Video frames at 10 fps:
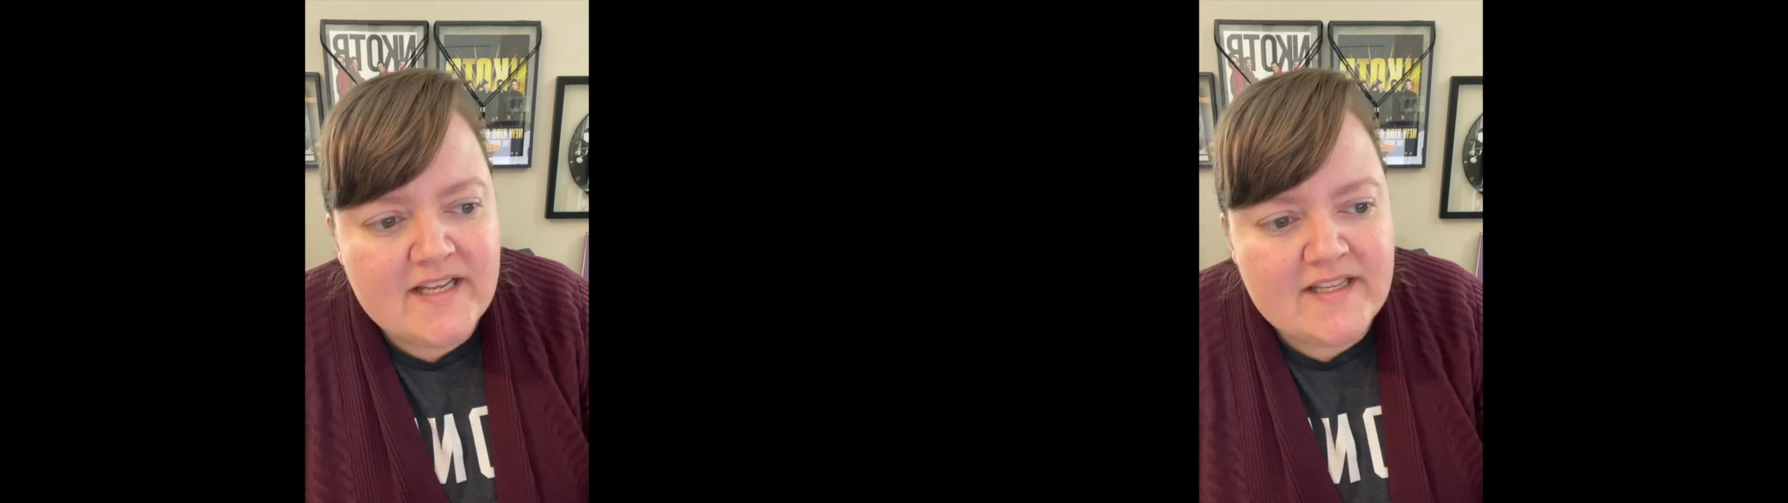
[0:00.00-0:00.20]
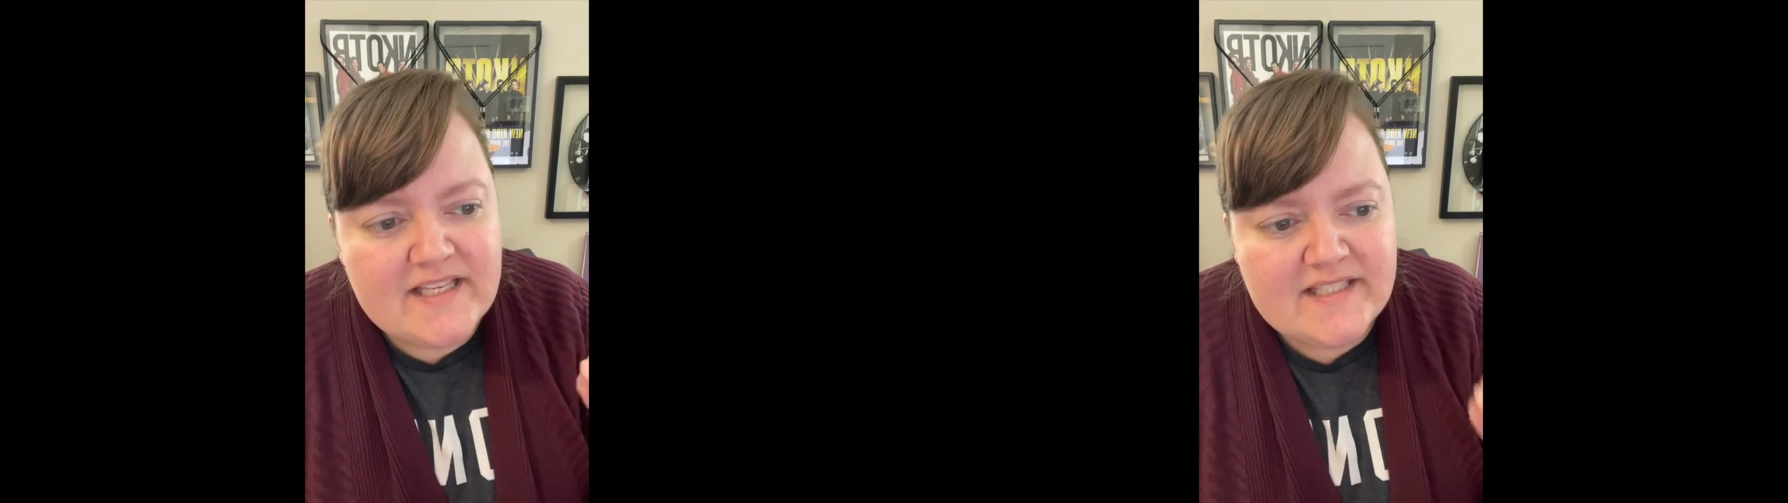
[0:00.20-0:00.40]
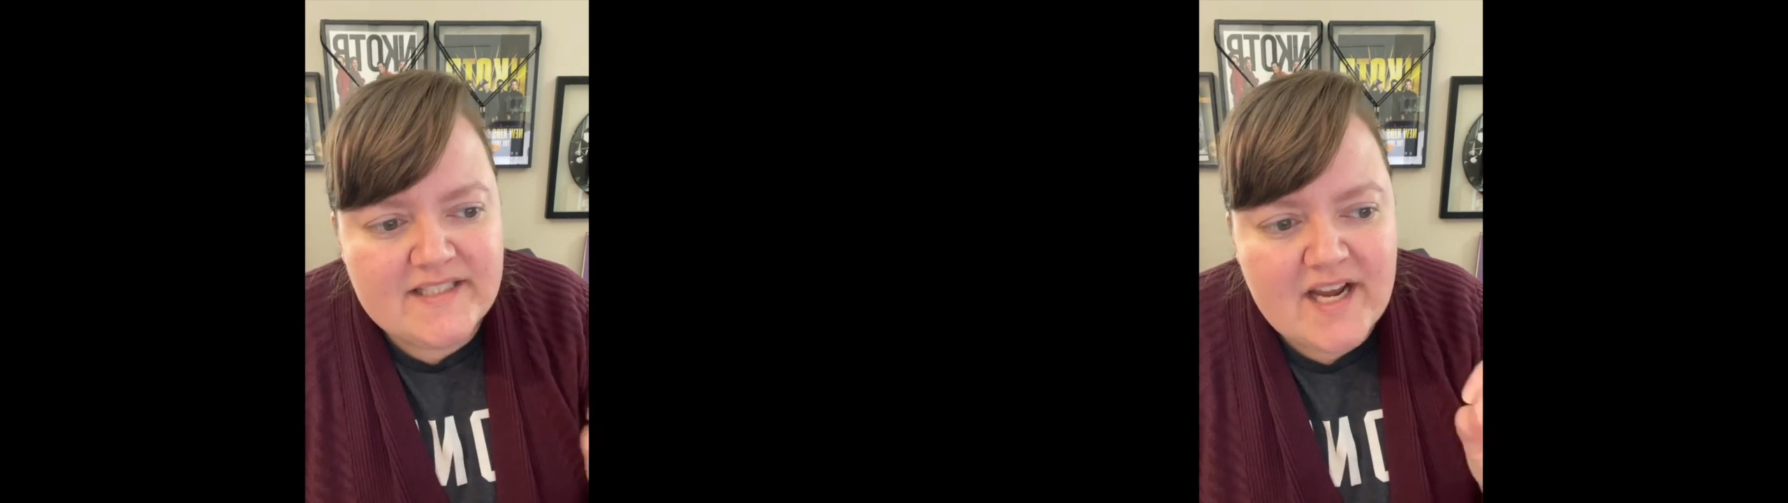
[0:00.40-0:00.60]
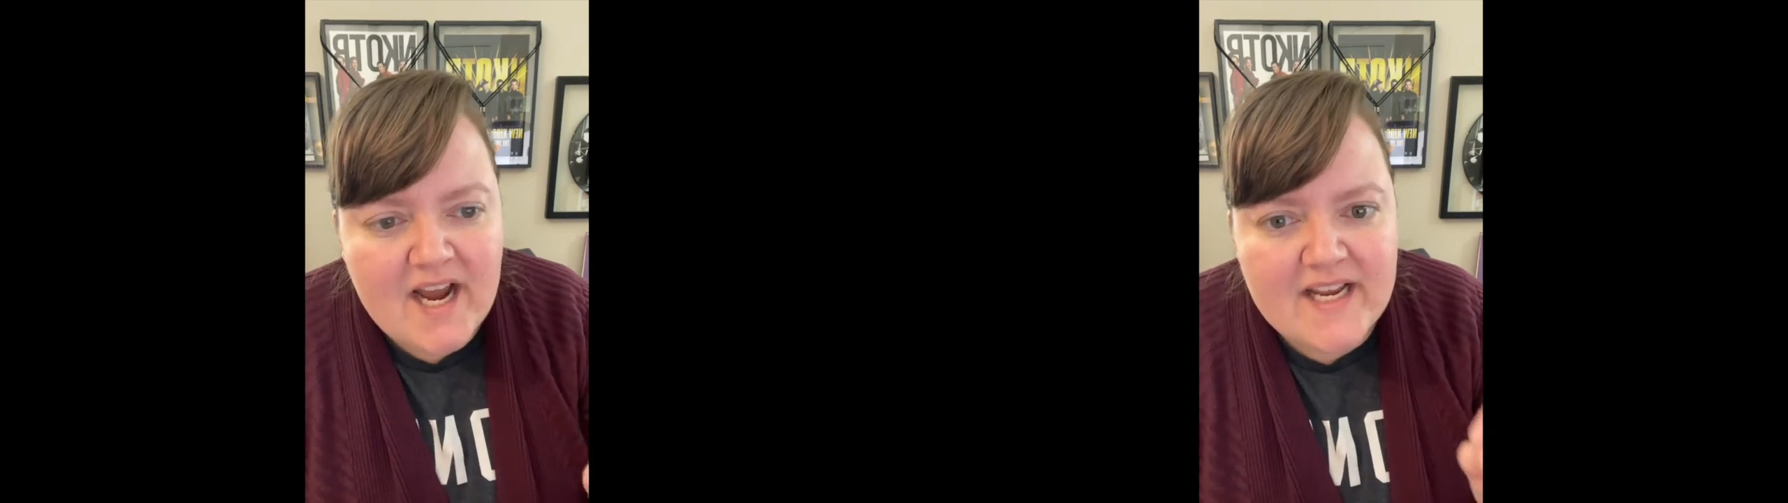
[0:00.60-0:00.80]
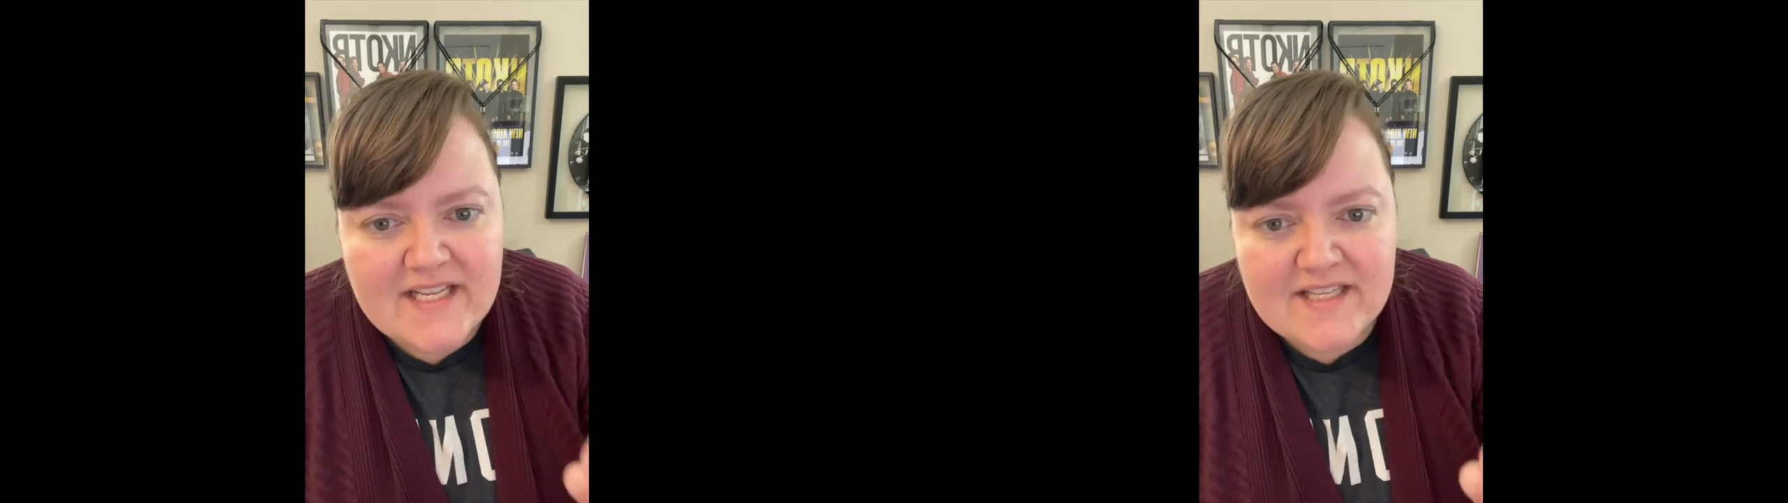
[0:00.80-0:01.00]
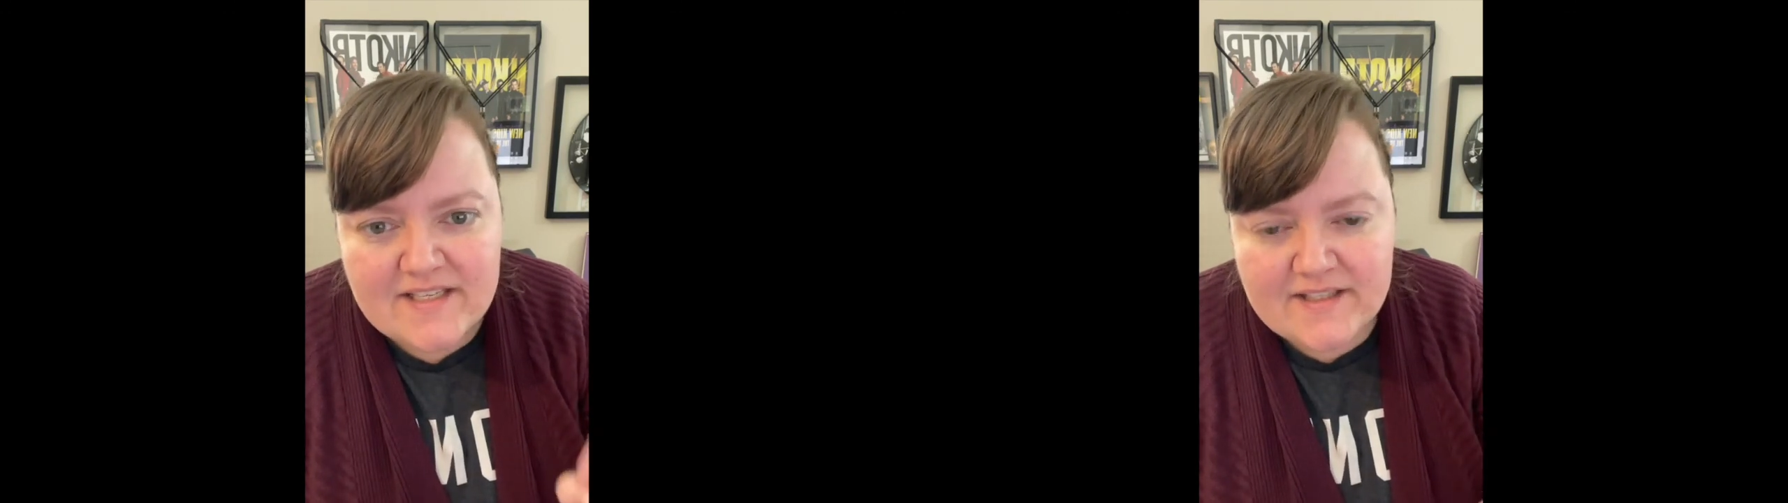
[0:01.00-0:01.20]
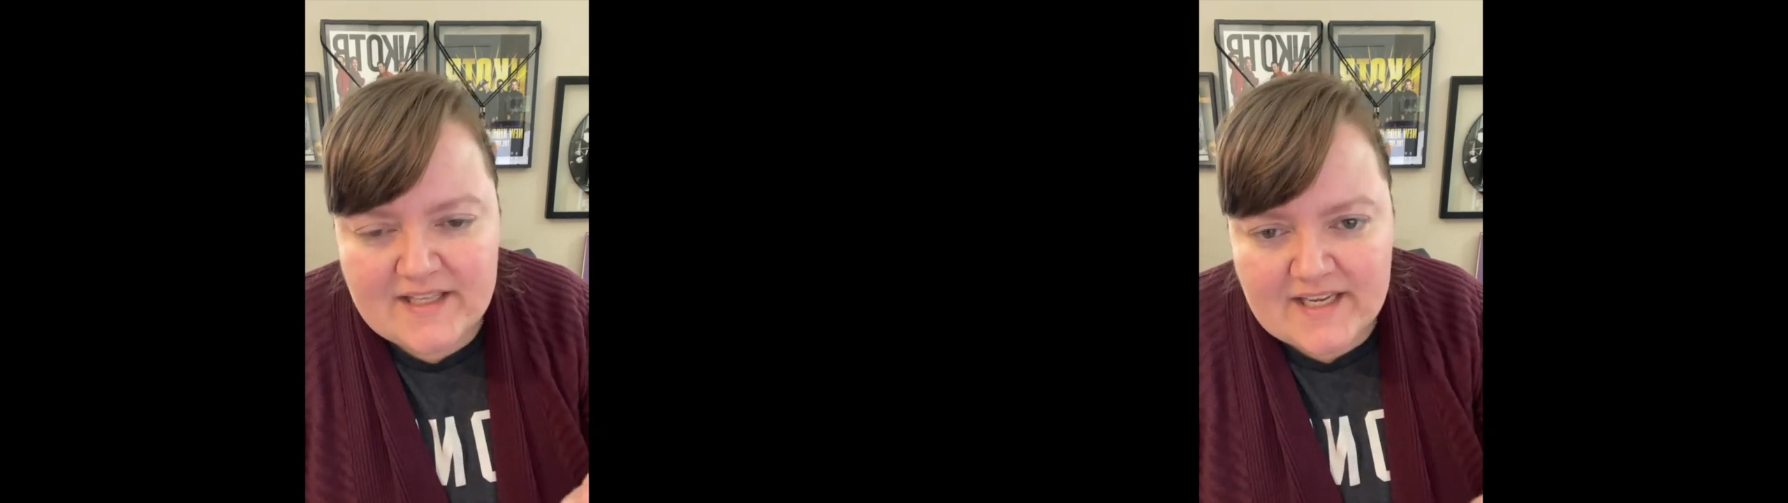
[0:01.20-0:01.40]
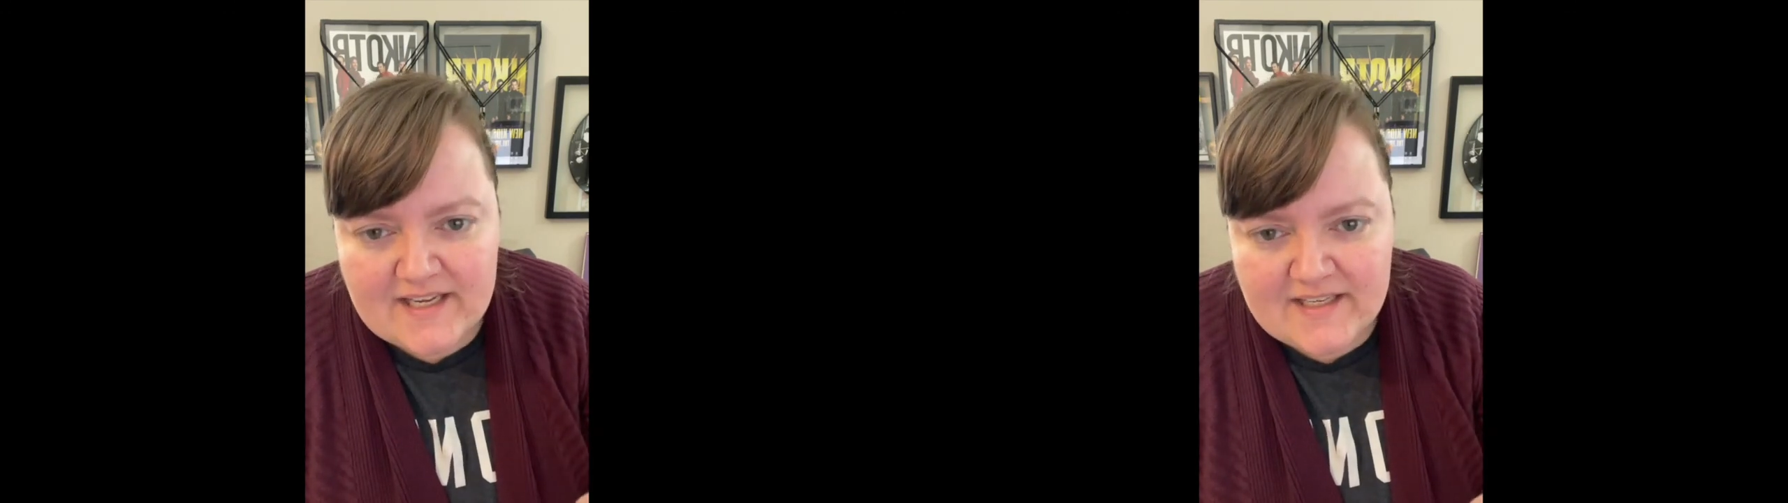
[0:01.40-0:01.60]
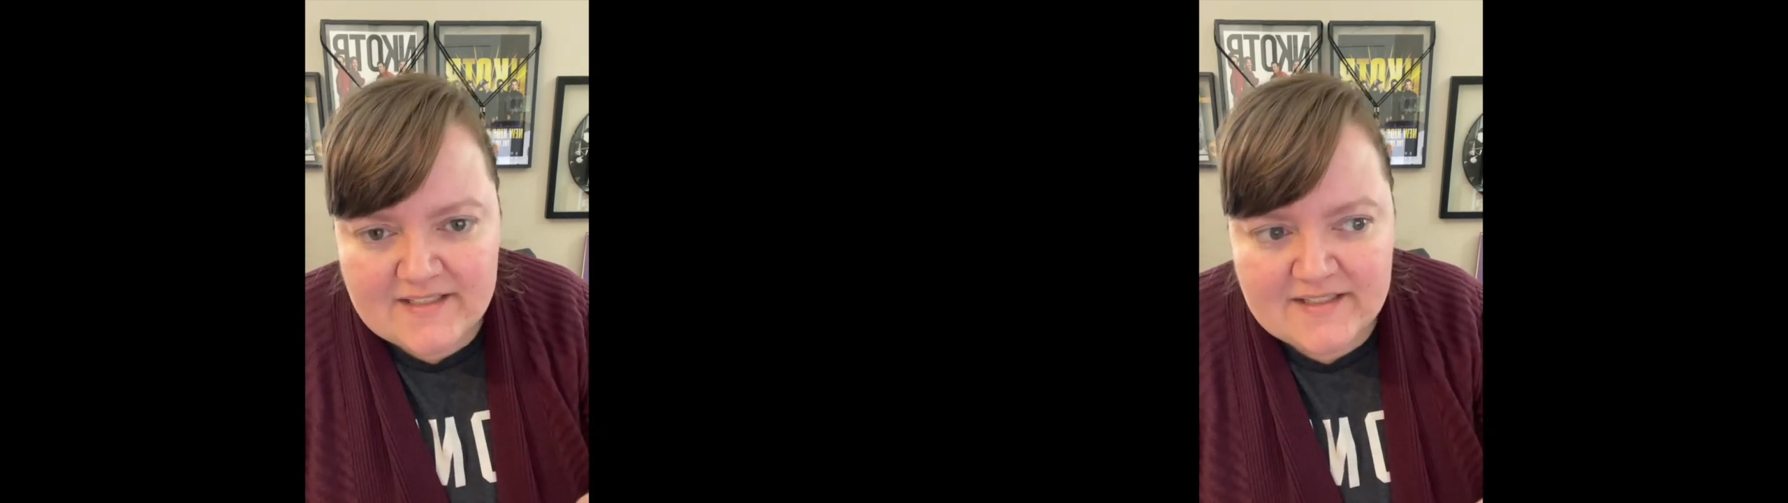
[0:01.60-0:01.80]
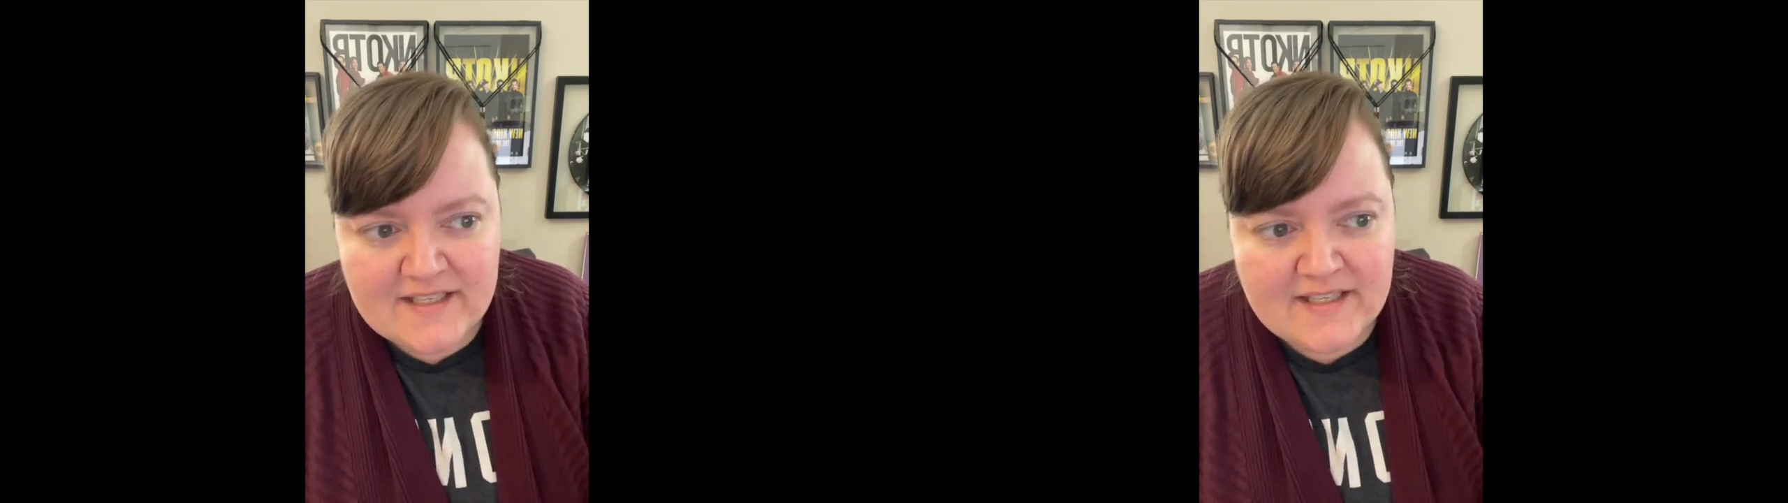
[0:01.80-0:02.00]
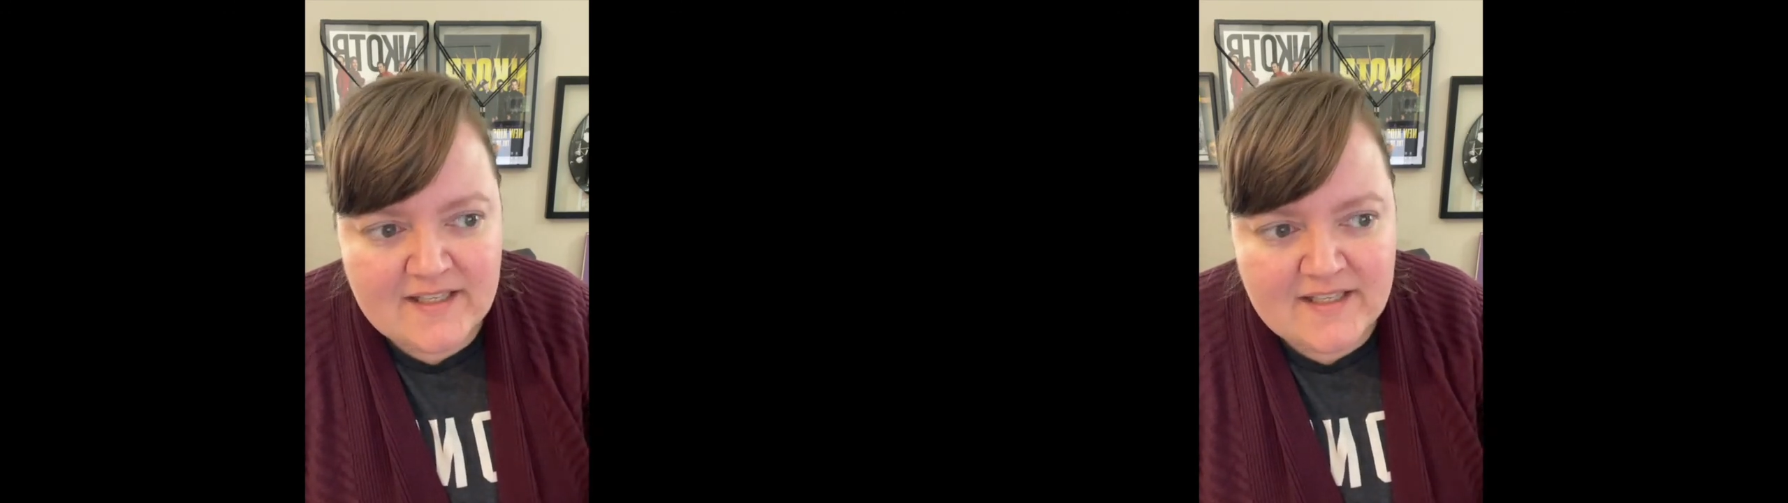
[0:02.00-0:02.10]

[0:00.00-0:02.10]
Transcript: these tiny little things